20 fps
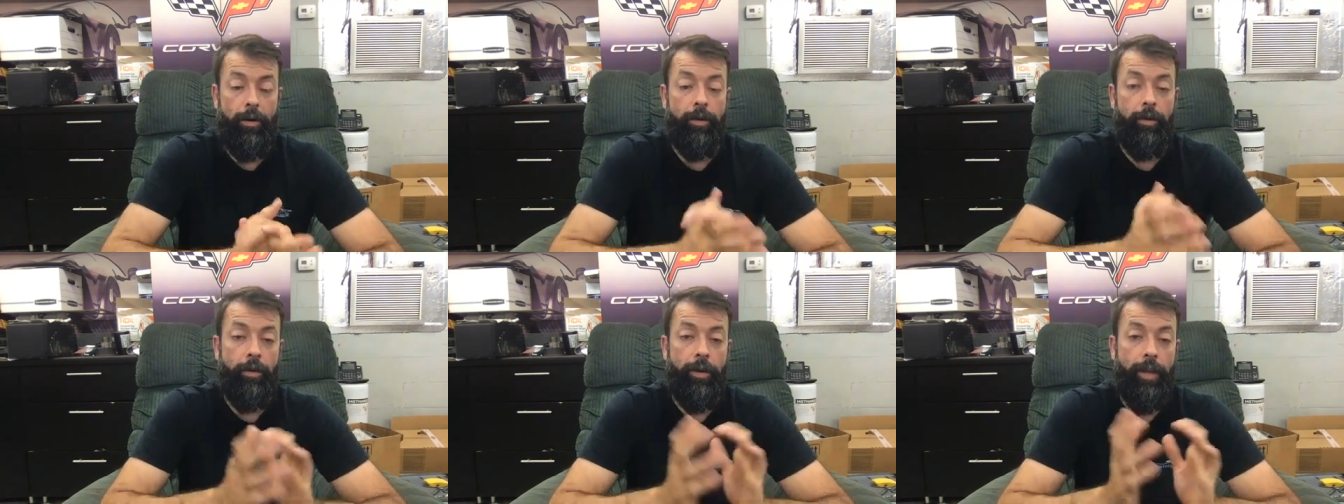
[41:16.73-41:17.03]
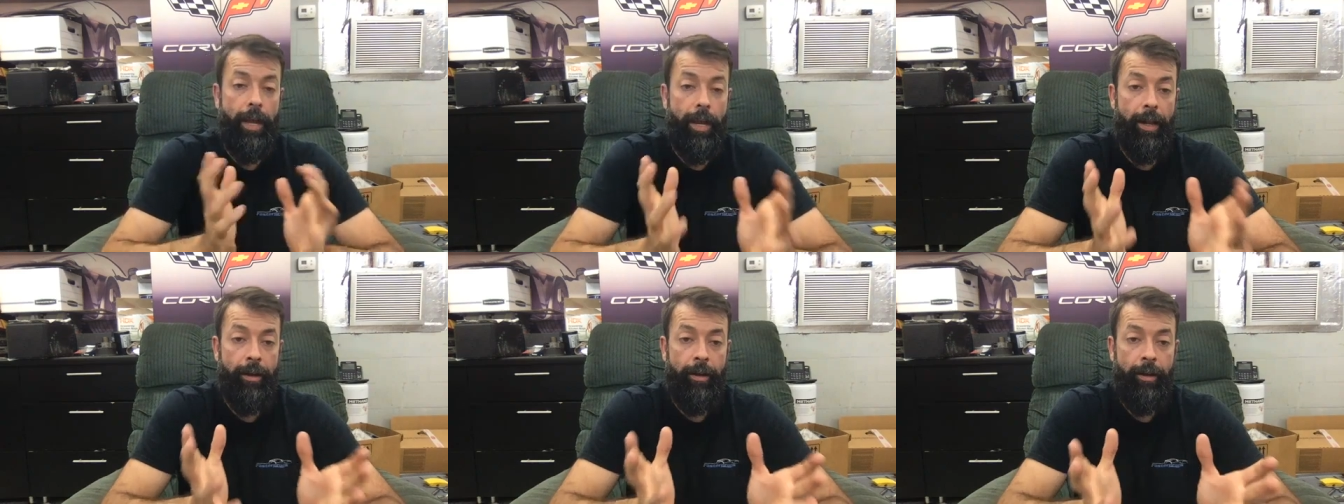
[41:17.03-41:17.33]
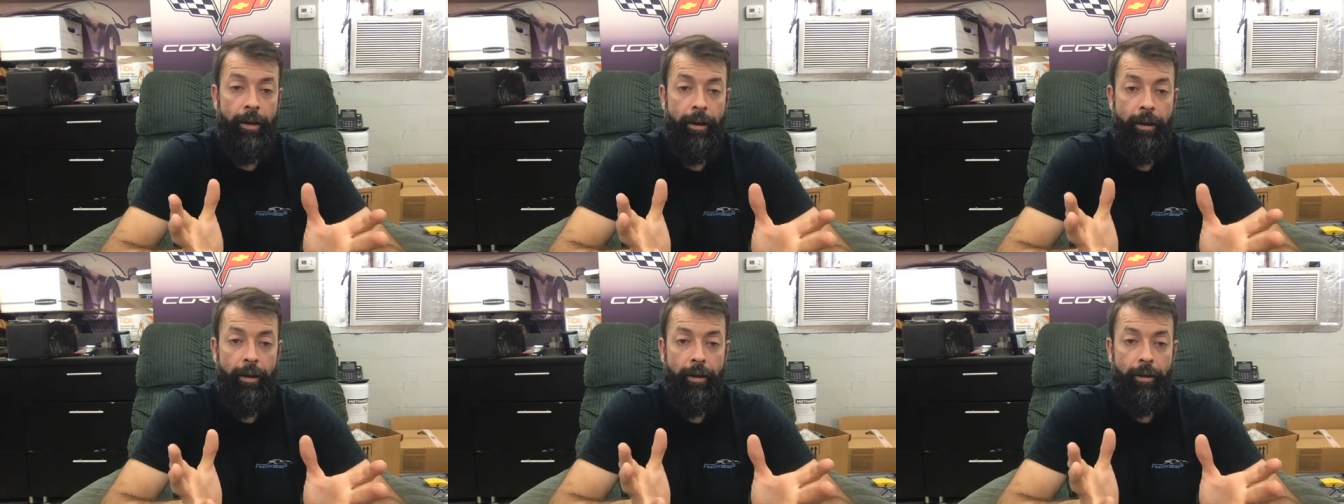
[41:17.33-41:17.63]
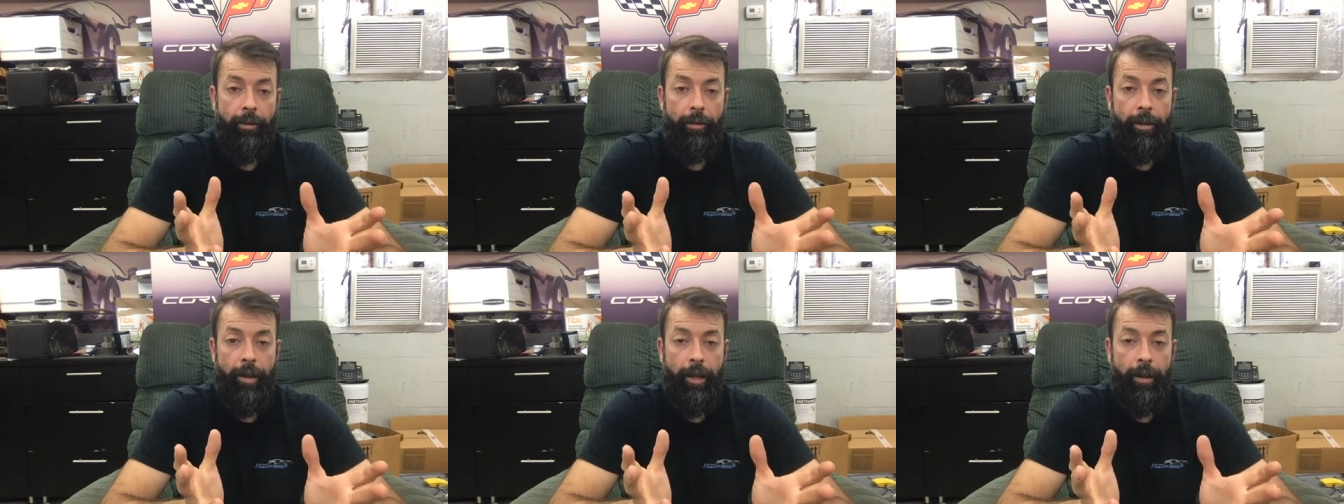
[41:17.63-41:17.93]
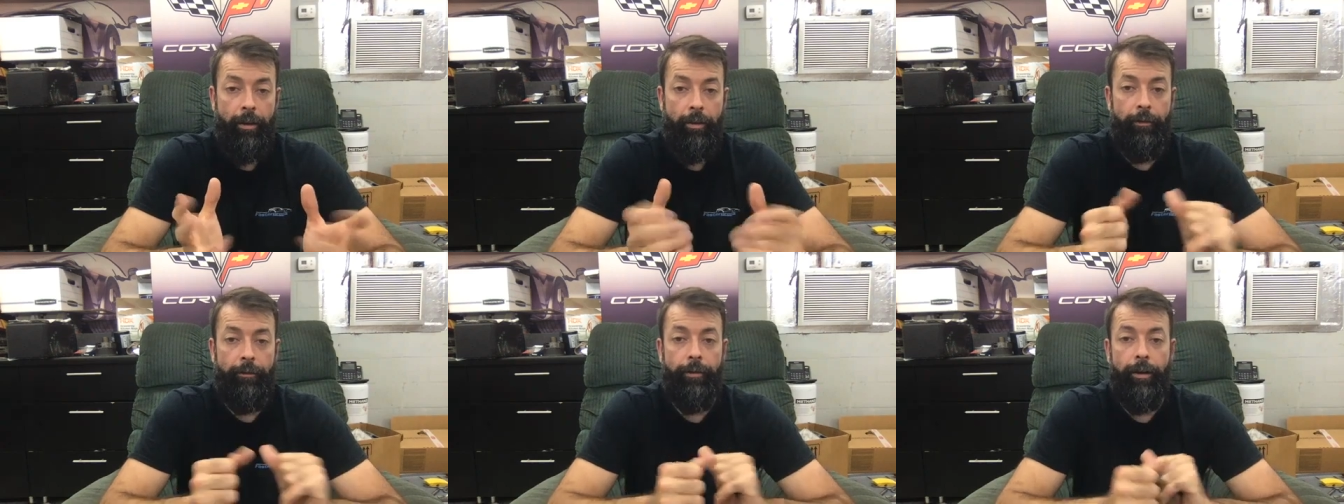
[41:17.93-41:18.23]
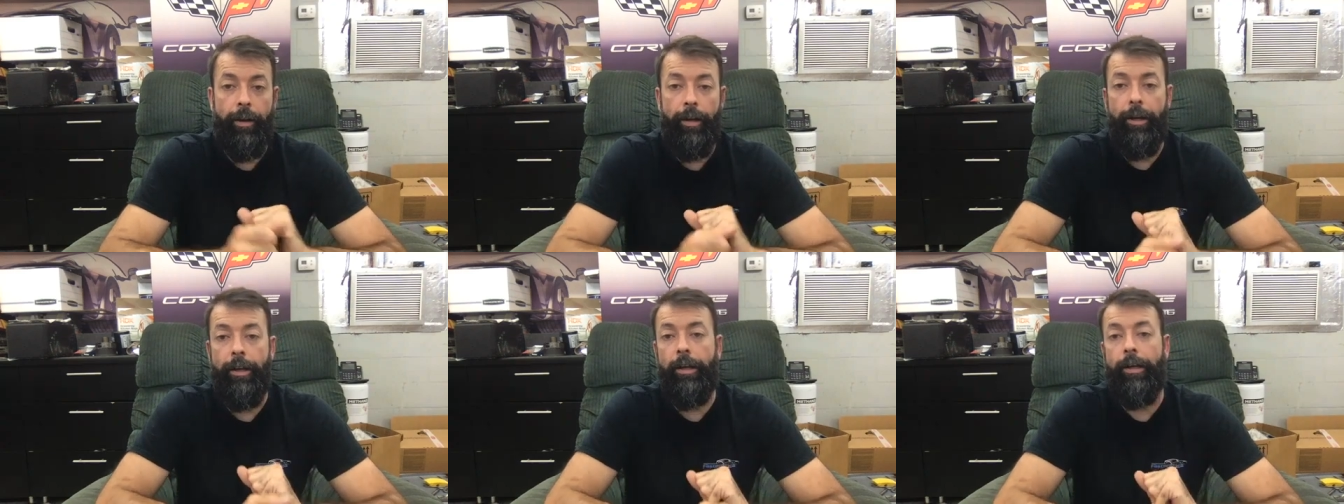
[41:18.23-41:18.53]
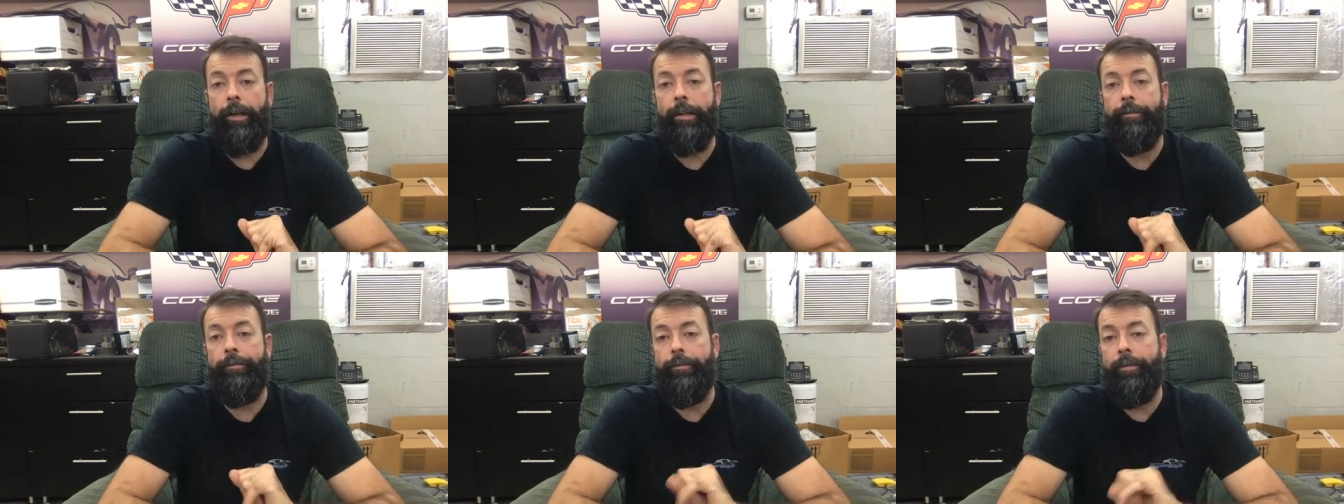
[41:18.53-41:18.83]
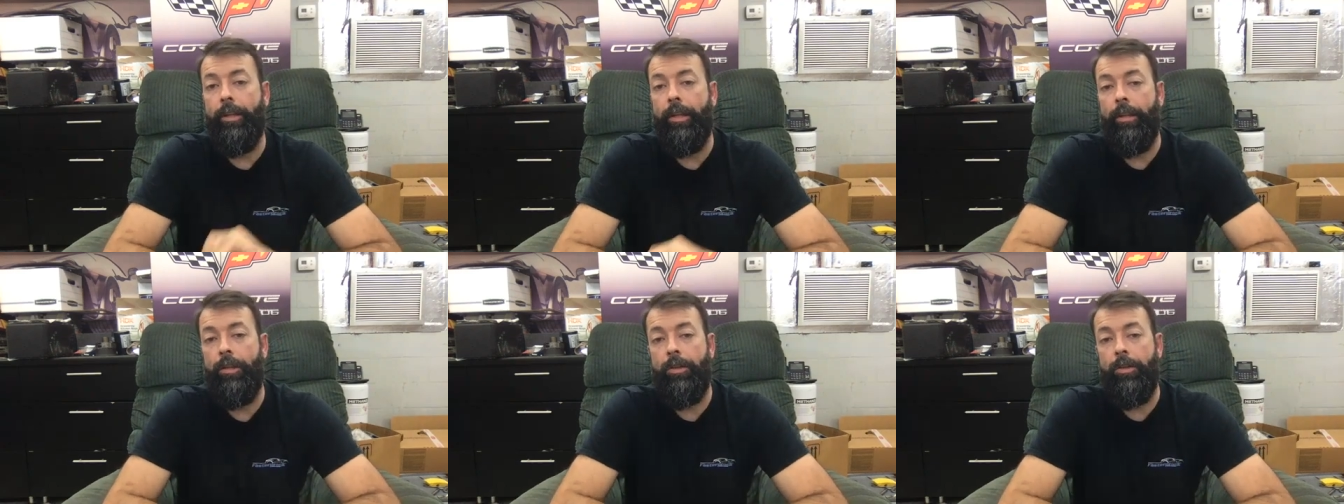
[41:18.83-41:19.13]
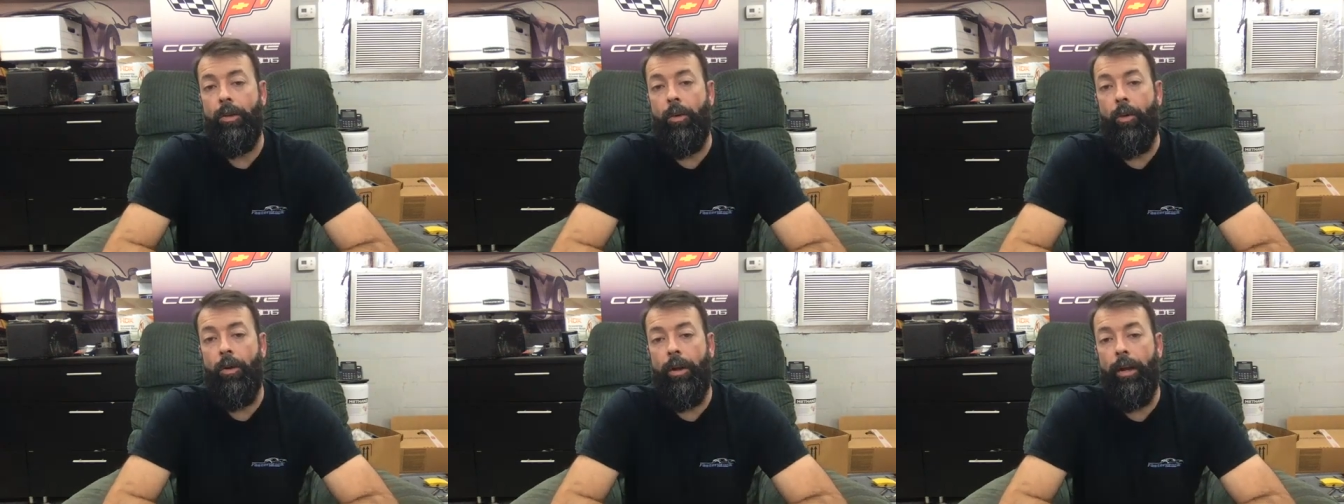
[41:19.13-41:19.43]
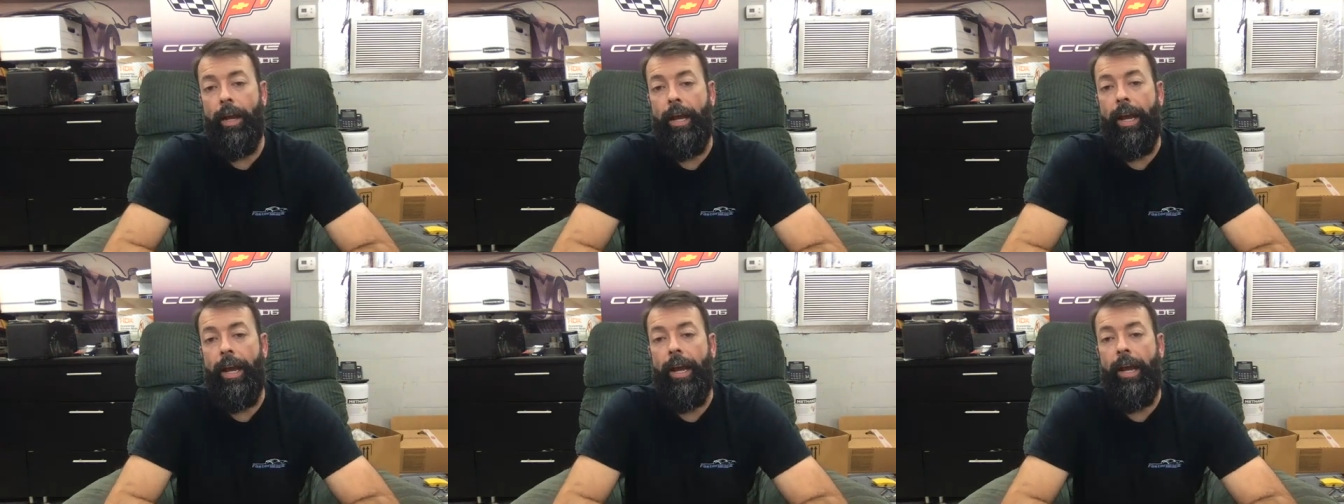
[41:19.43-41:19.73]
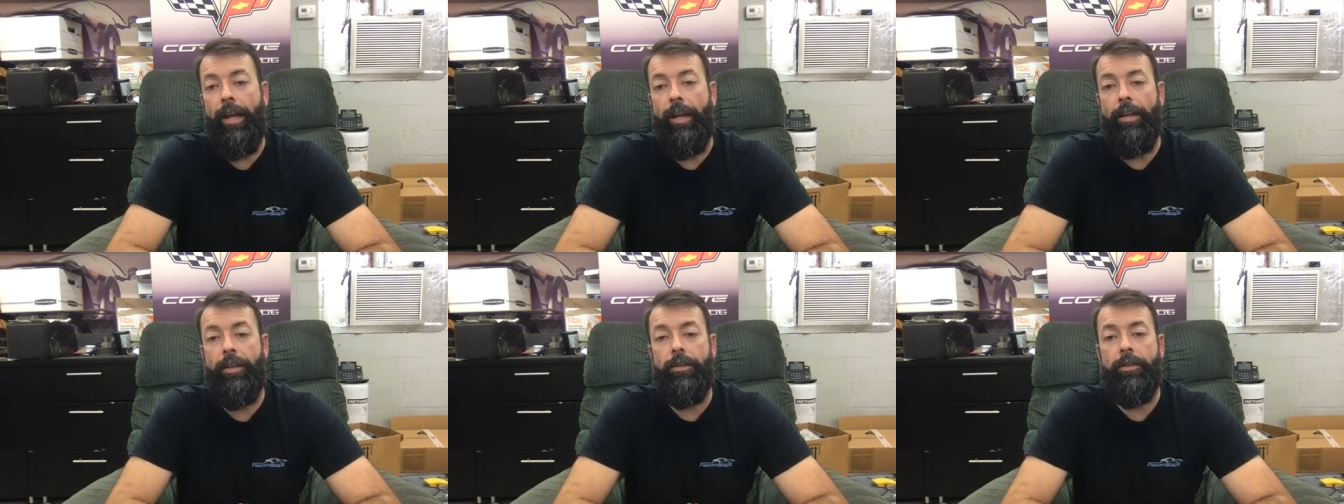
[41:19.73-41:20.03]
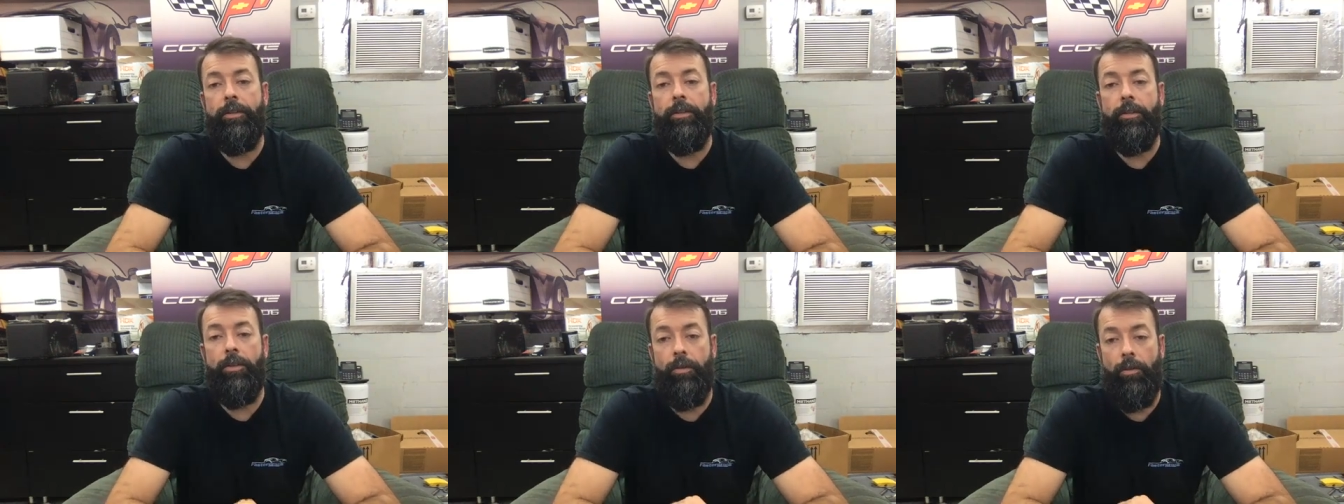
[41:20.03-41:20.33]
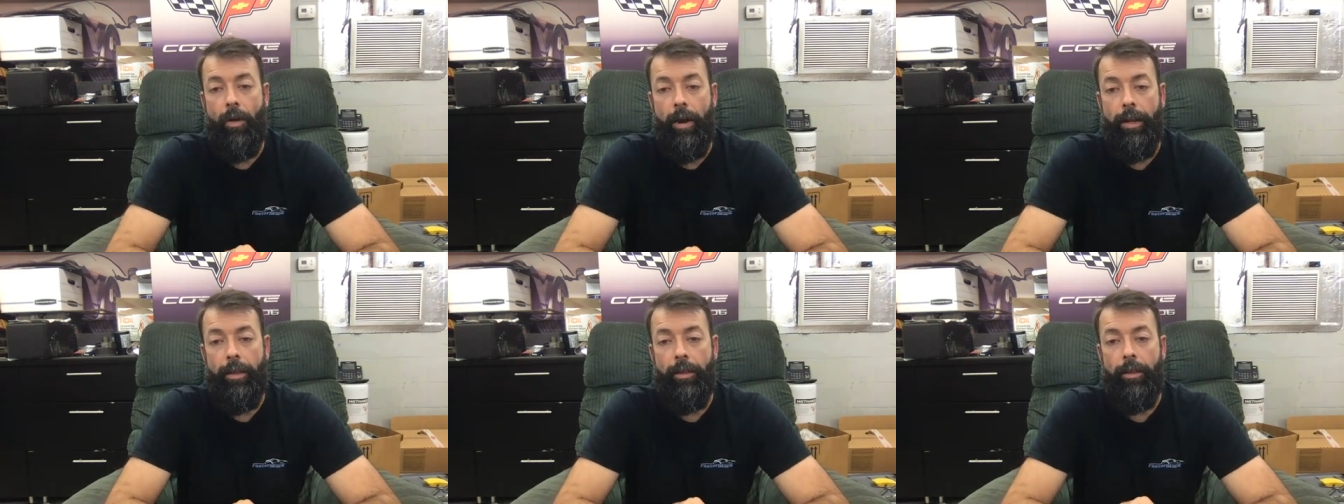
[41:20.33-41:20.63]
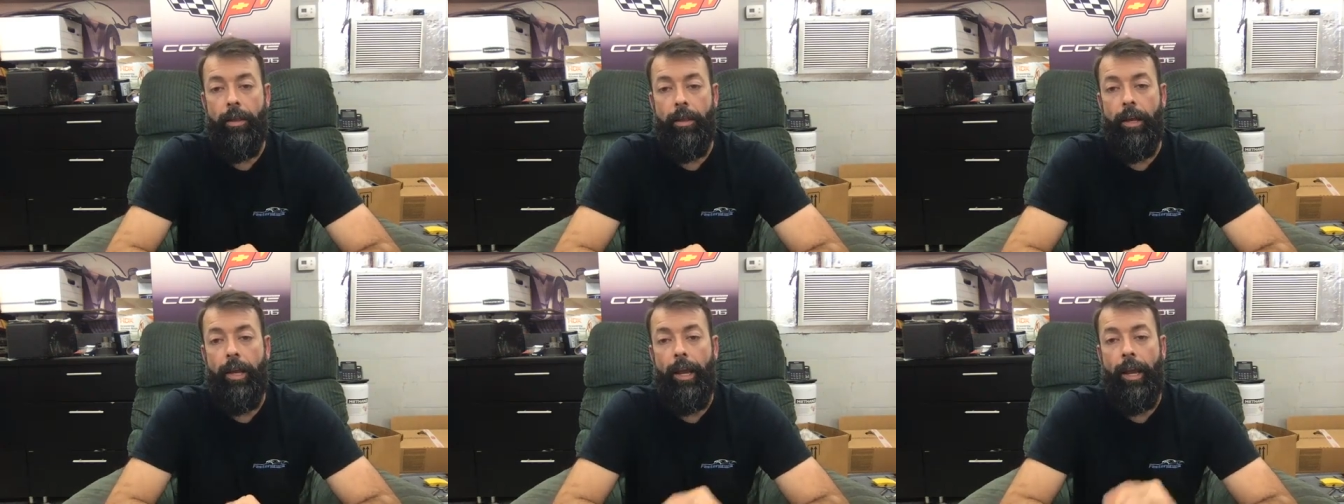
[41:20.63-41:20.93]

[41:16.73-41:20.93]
So again, think of torque as strength